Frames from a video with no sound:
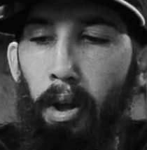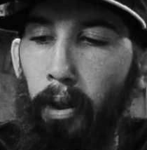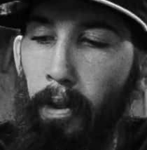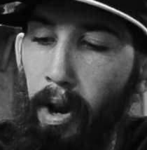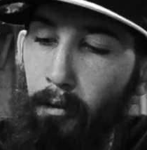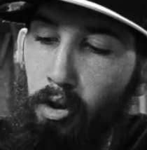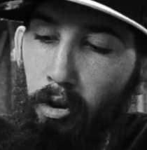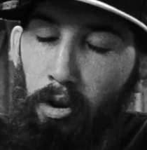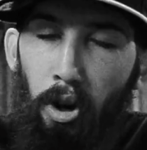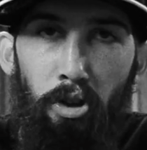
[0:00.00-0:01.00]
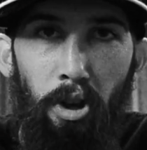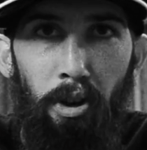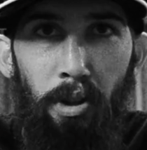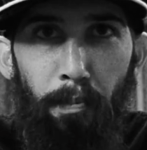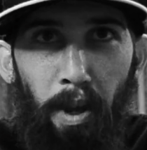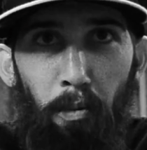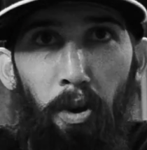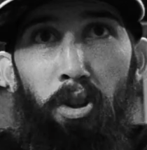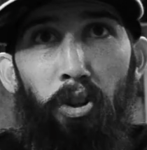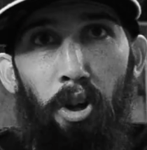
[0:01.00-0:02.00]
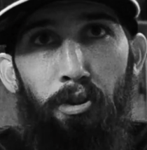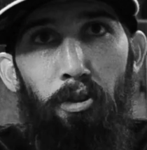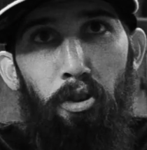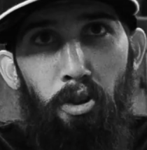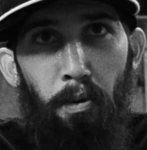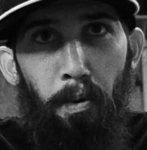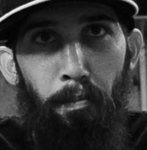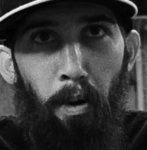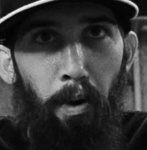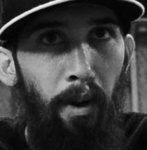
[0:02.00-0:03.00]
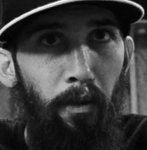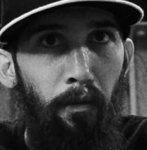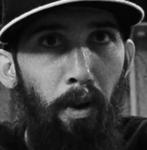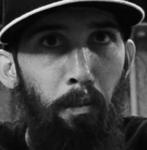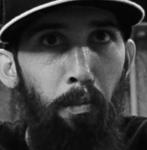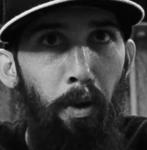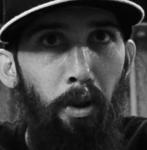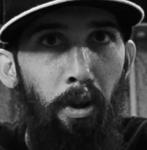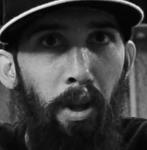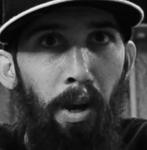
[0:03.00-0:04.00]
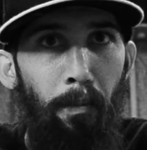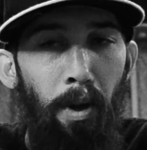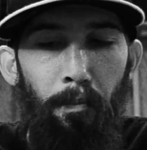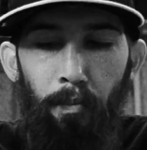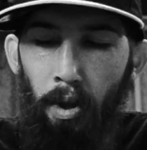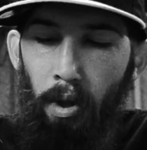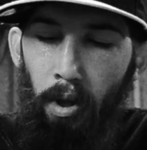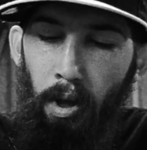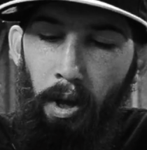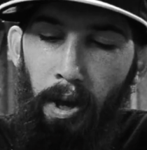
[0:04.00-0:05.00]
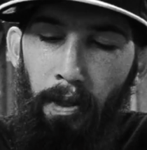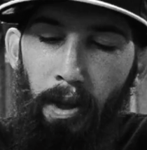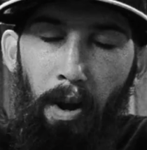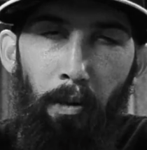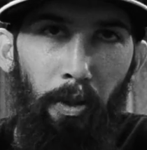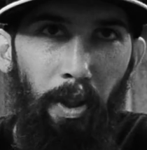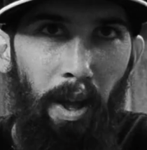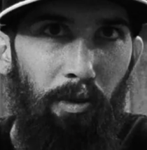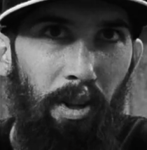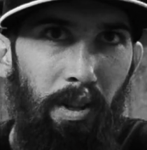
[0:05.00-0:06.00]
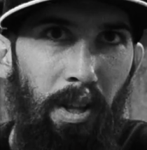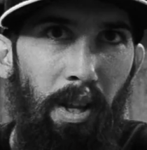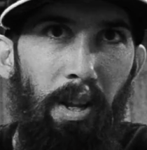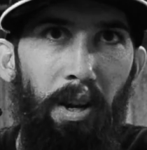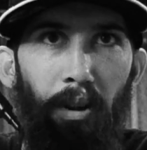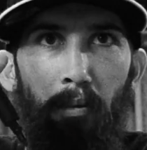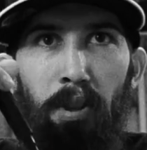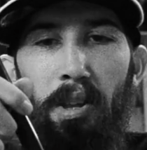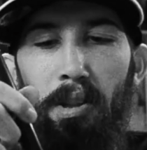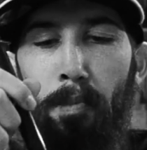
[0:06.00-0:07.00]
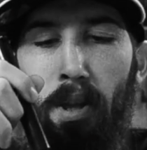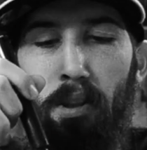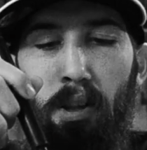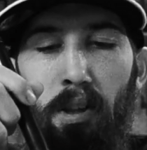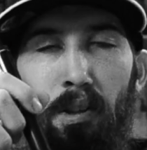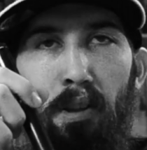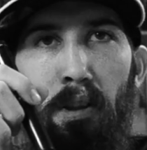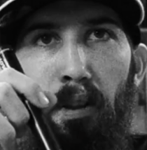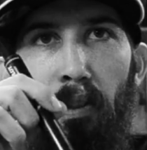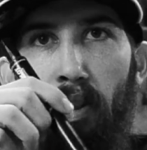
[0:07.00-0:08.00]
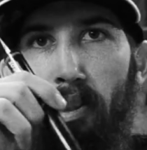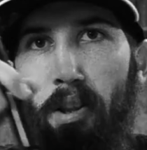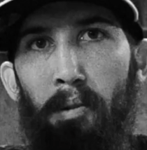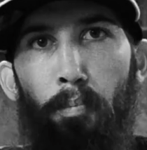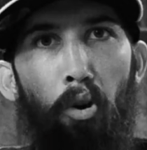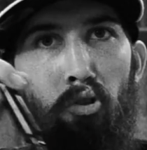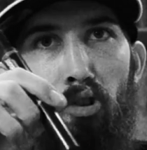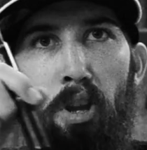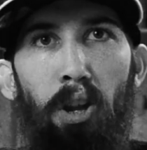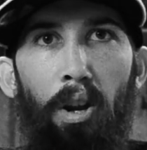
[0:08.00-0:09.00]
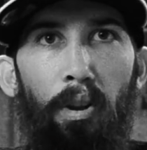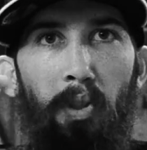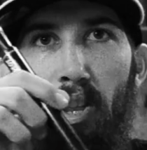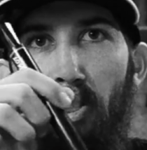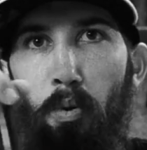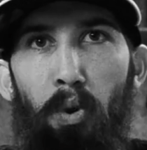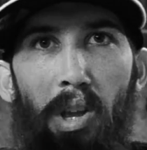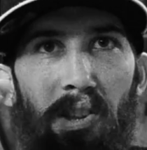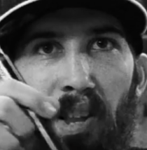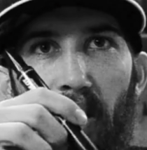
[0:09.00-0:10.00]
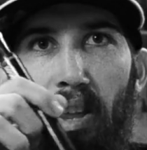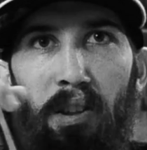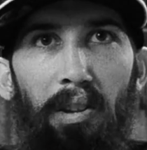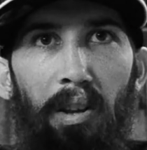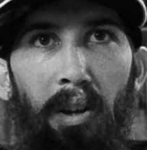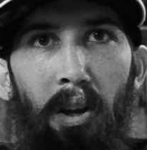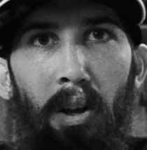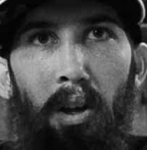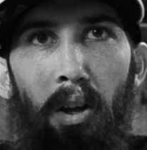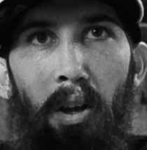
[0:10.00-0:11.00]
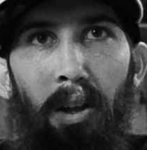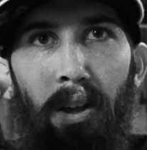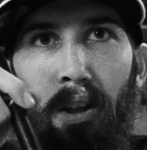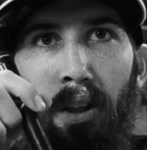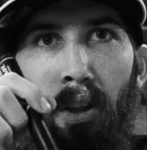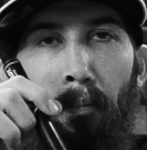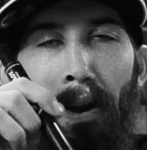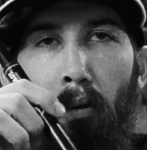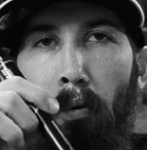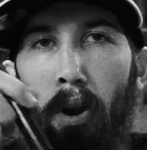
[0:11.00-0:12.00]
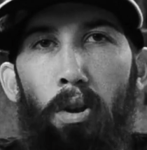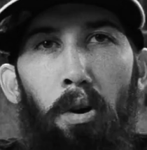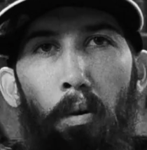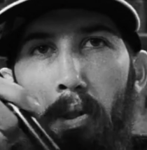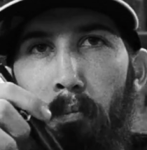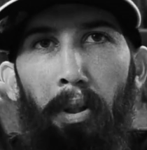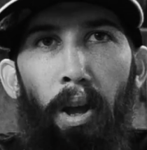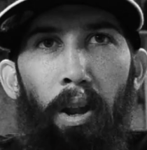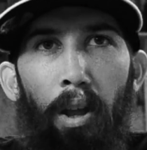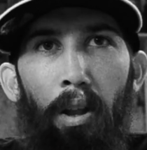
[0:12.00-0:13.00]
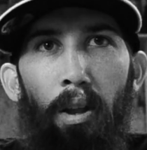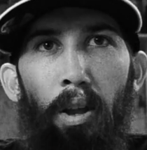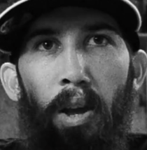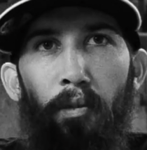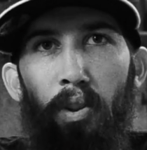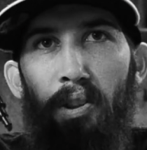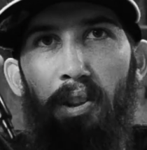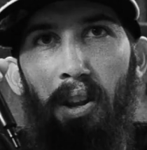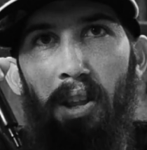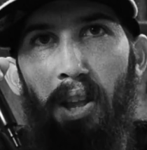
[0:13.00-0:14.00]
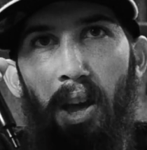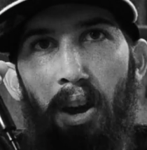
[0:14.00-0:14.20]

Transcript: Then I've chosen our shutter speed, which is also determined by whatever film you put in your camera. And then I wrote the f16 here. And what this means is, this exposure here, these three settings, no matter where you go on the planet, if it's sunny day